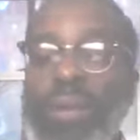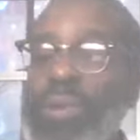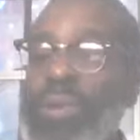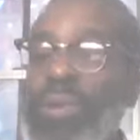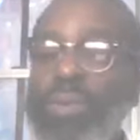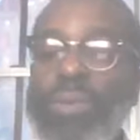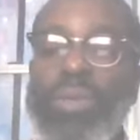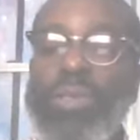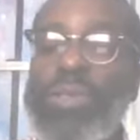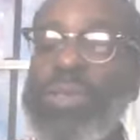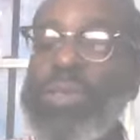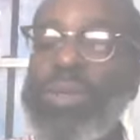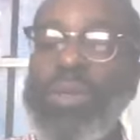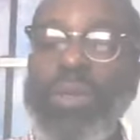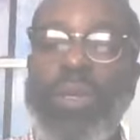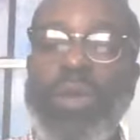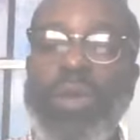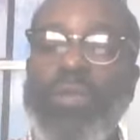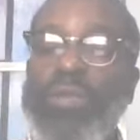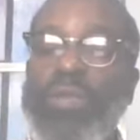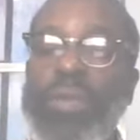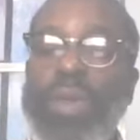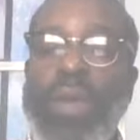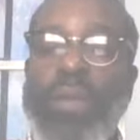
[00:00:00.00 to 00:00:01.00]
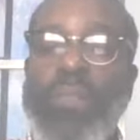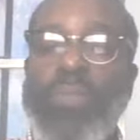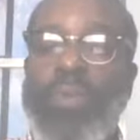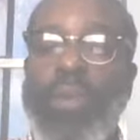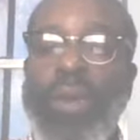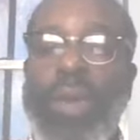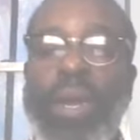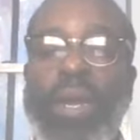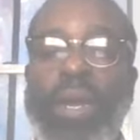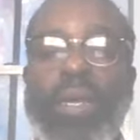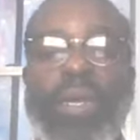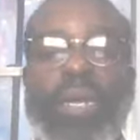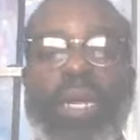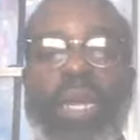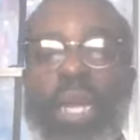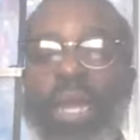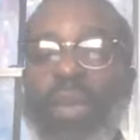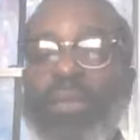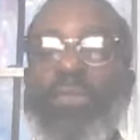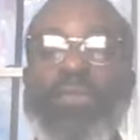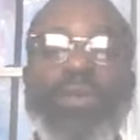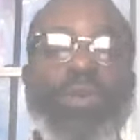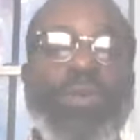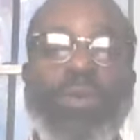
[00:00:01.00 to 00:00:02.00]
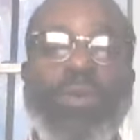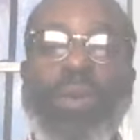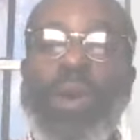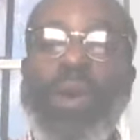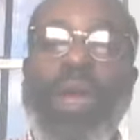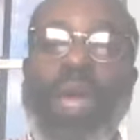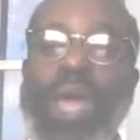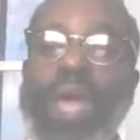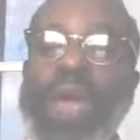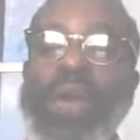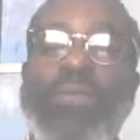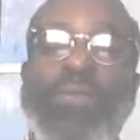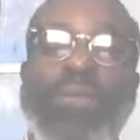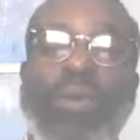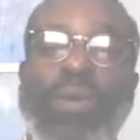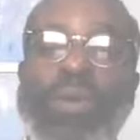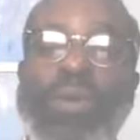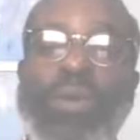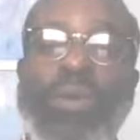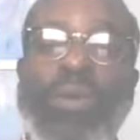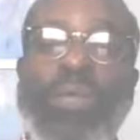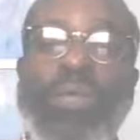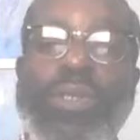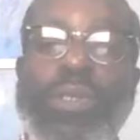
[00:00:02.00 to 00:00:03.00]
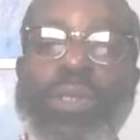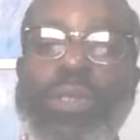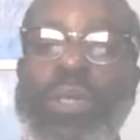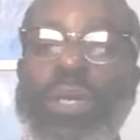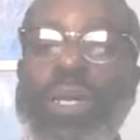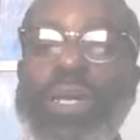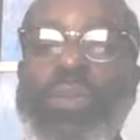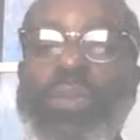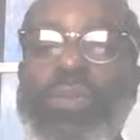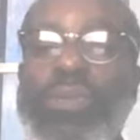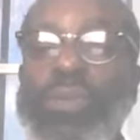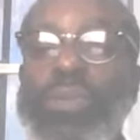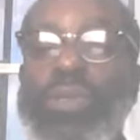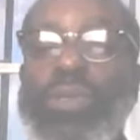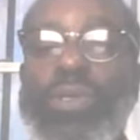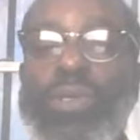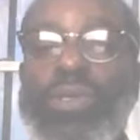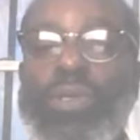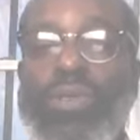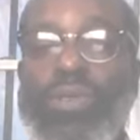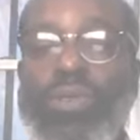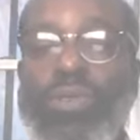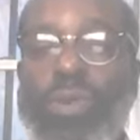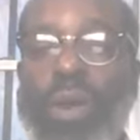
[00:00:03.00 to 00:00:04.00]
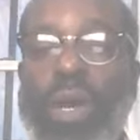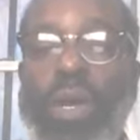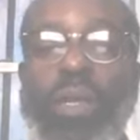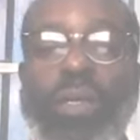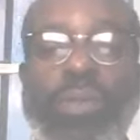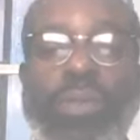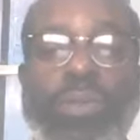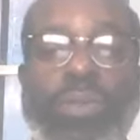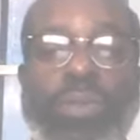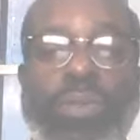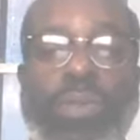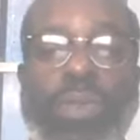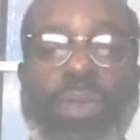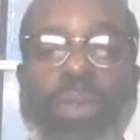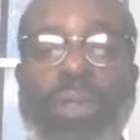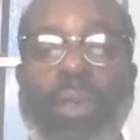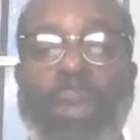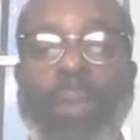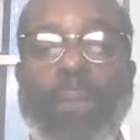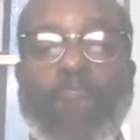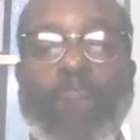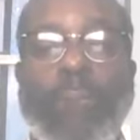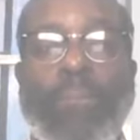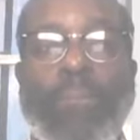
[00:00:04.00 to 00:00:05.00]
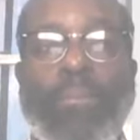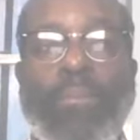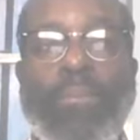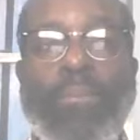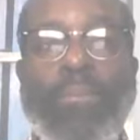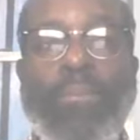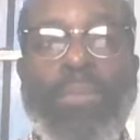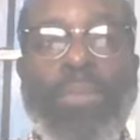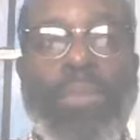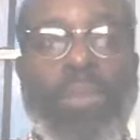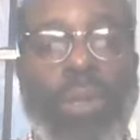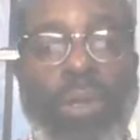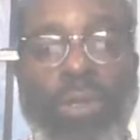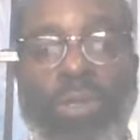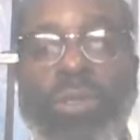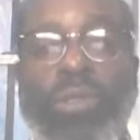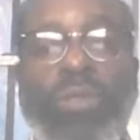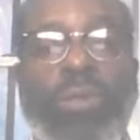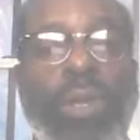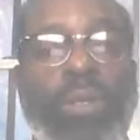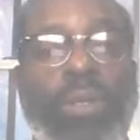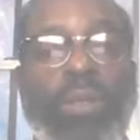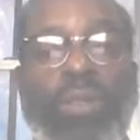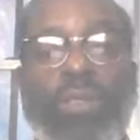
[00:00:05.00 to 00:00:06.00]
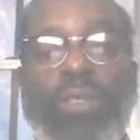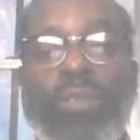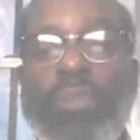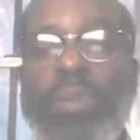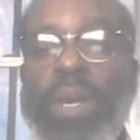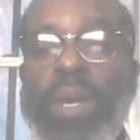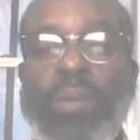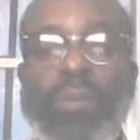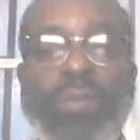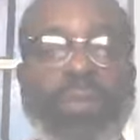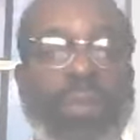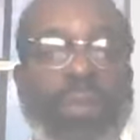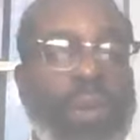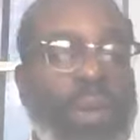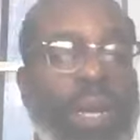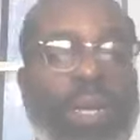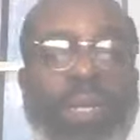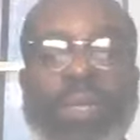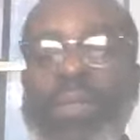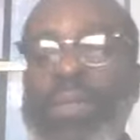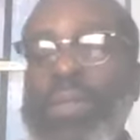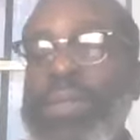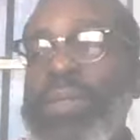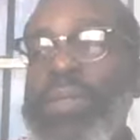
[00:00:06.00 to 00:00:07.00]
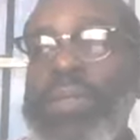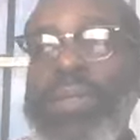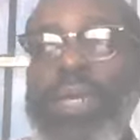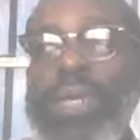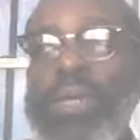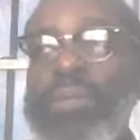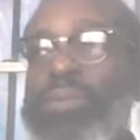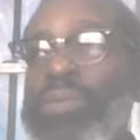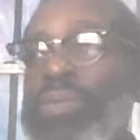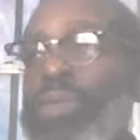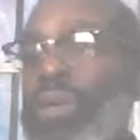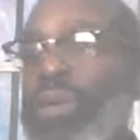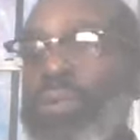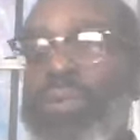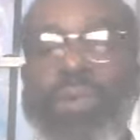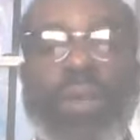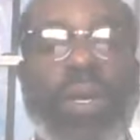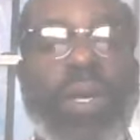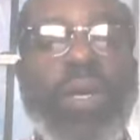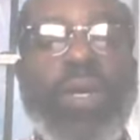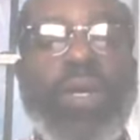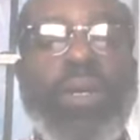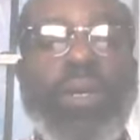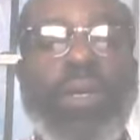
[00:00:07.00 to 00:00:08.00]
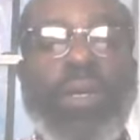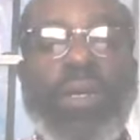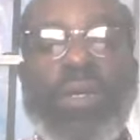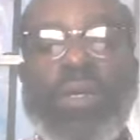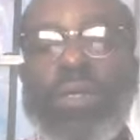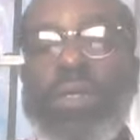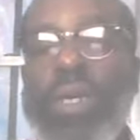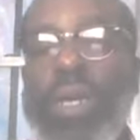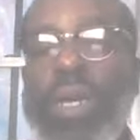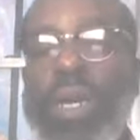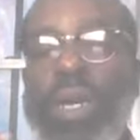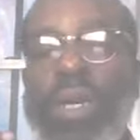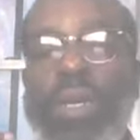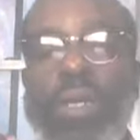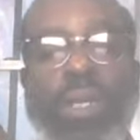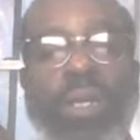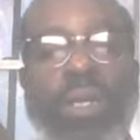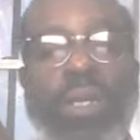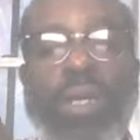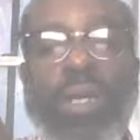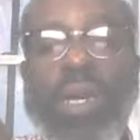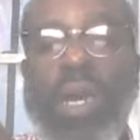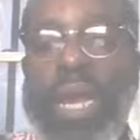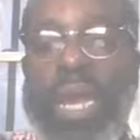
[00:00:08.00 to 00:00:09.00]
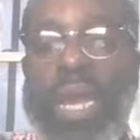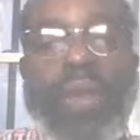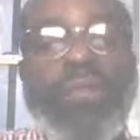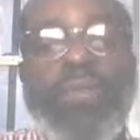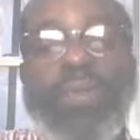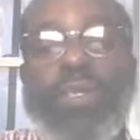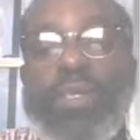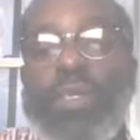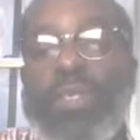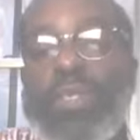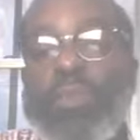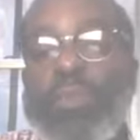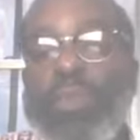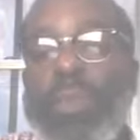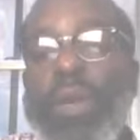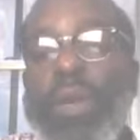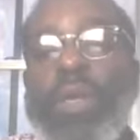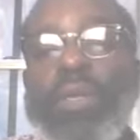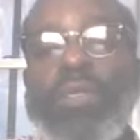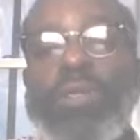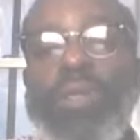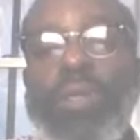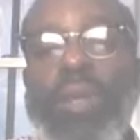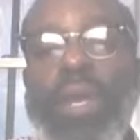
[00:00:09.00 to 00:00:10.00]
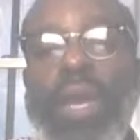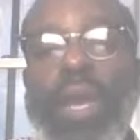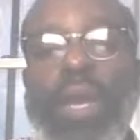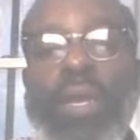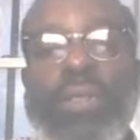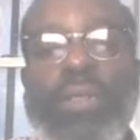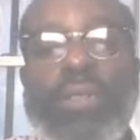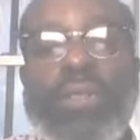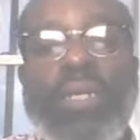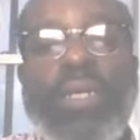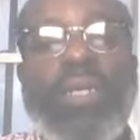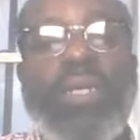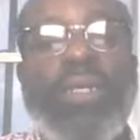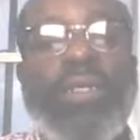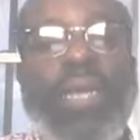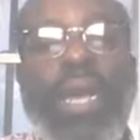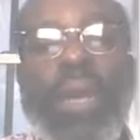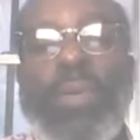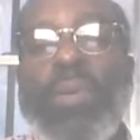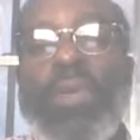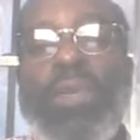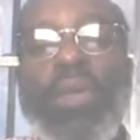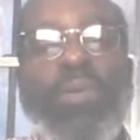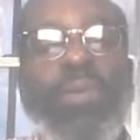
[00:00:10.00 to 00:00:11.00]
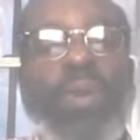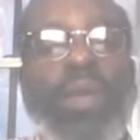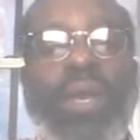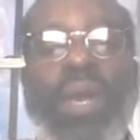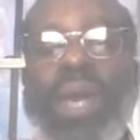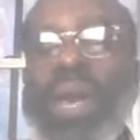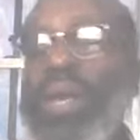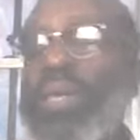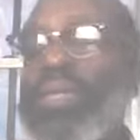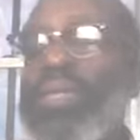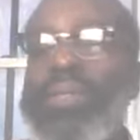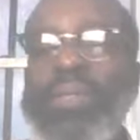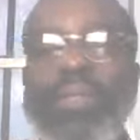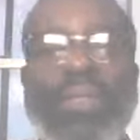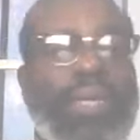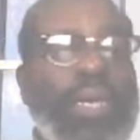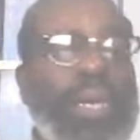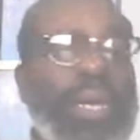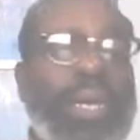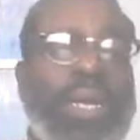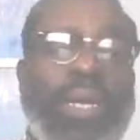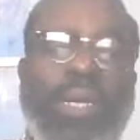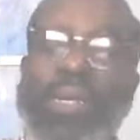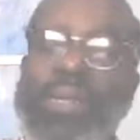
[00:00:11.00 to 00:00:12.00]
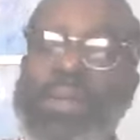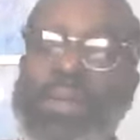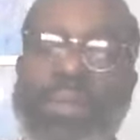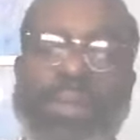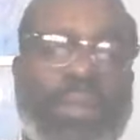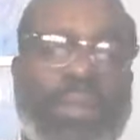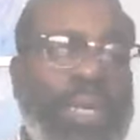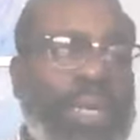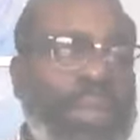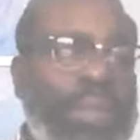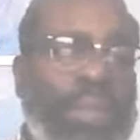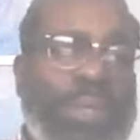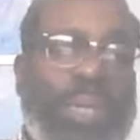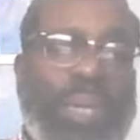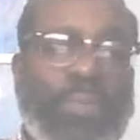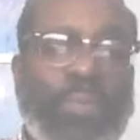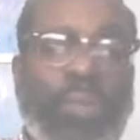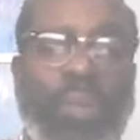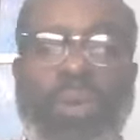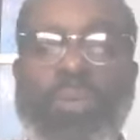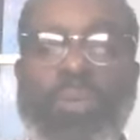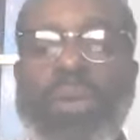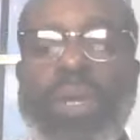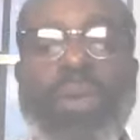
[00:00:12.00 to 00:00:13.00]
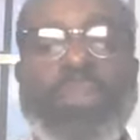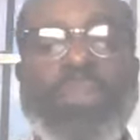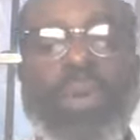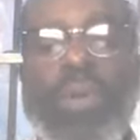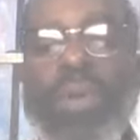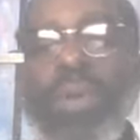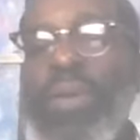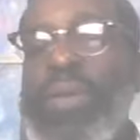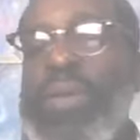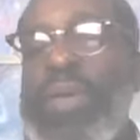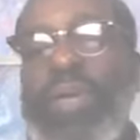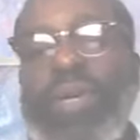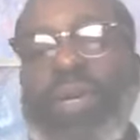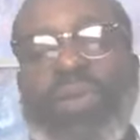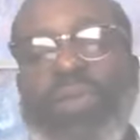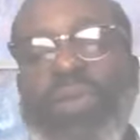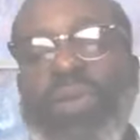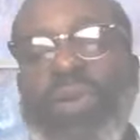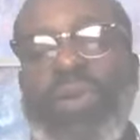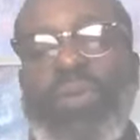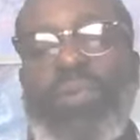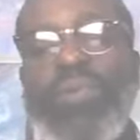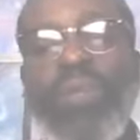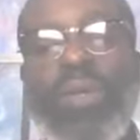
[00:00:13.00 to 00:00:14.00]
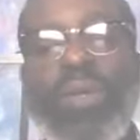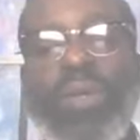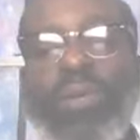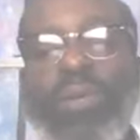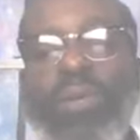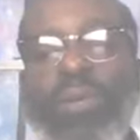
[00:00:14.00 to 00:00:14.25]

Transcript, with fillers: know what you're doing if you ain't praying. If you are ever going to get through your struggles, those struggles being relationships, careers, uh, even your spiritual life, seeking time alone with God is the key. It's that's it. Point blank. Period. There is no middle of the